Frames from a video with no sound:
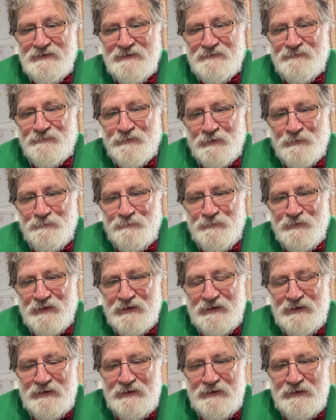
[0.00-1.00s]
from
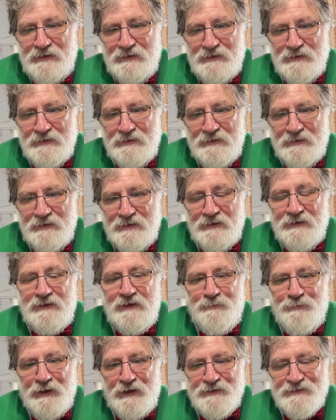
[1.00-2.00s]
the early
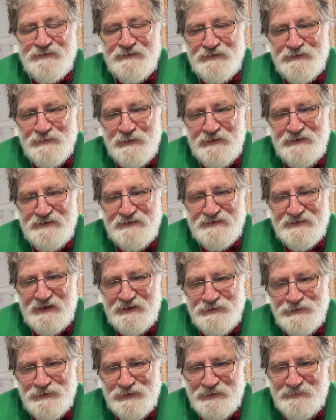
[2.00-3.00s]
part of the 20th
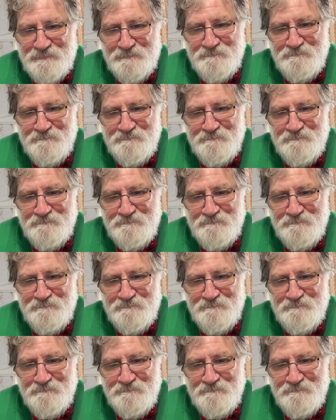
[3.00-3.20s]
century.